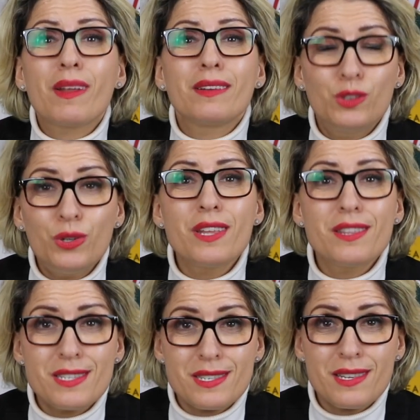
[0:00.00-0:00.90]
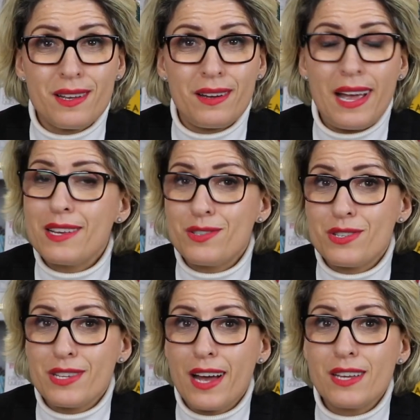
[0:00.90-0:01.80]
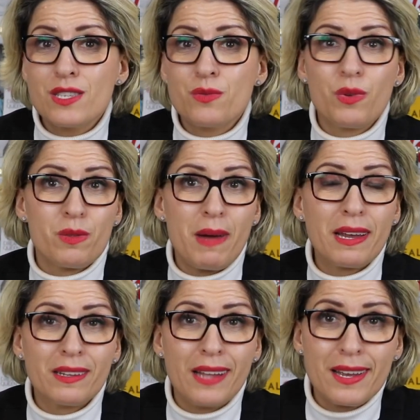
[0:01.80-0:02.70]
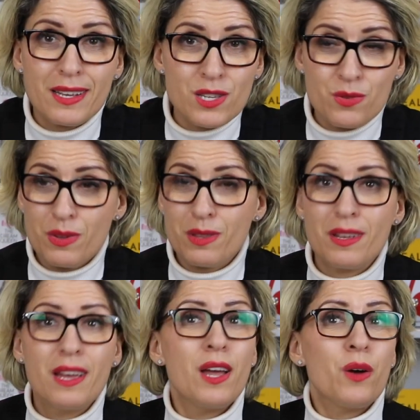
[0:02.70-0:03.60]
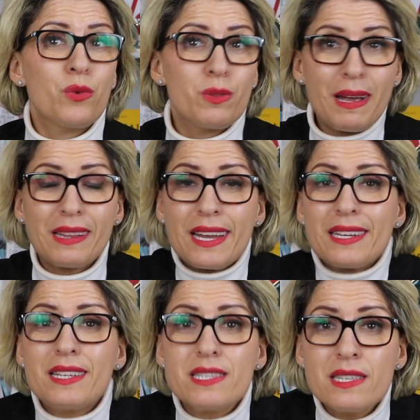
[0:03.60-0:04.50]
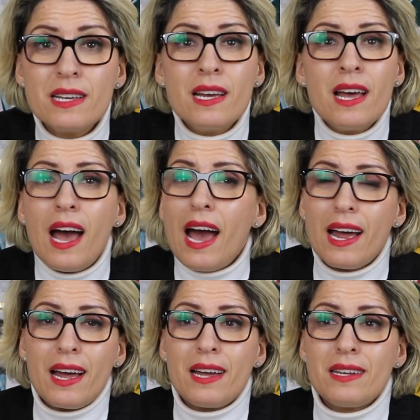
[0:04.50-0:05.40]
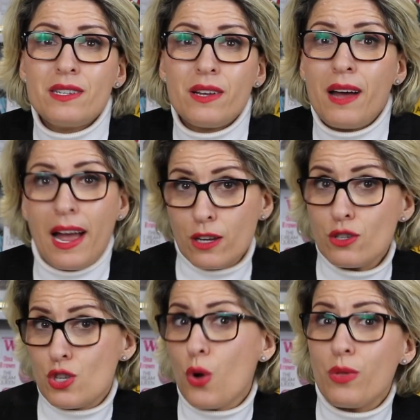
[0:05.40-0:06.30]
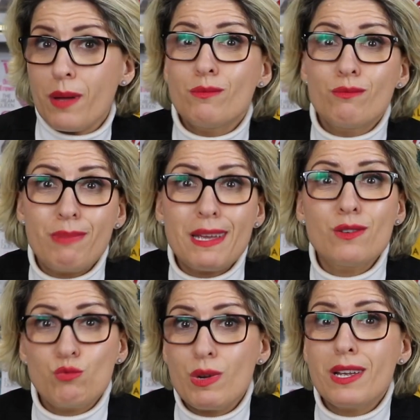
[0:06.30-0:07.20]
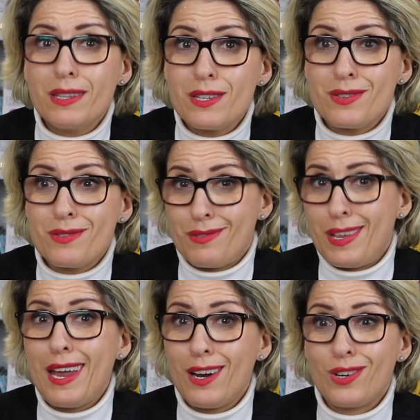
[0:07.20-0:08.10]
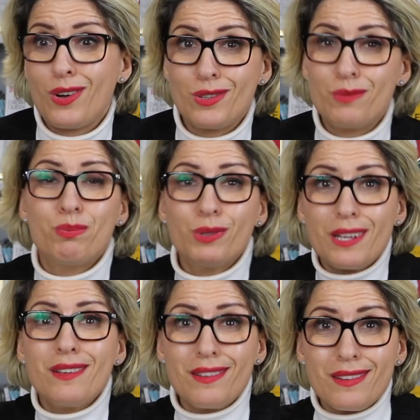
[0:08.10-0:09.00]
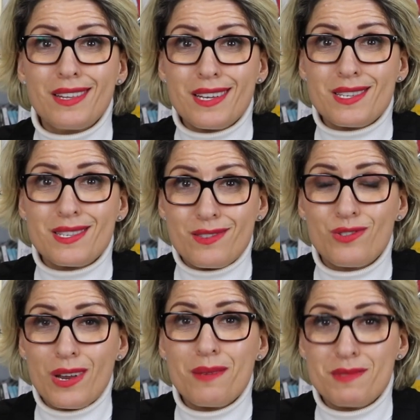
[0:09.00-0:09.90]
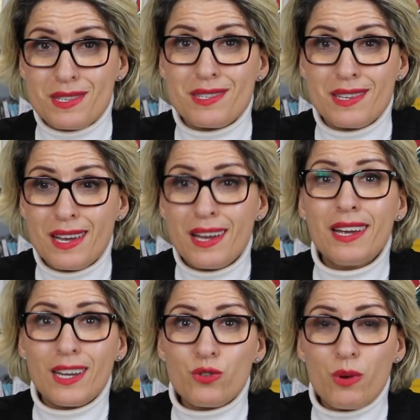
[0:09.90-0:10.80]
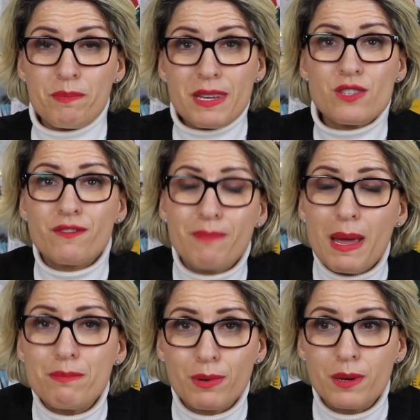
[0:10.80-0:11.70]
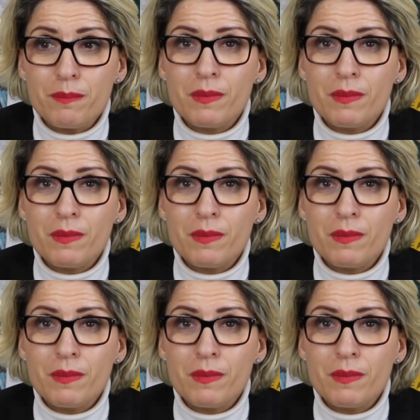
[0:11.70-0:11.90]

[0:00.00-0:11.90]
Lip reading: doing this exercise with my clients, with my ladies, and I saw them being really scared on putting these dreams into a piece of paper.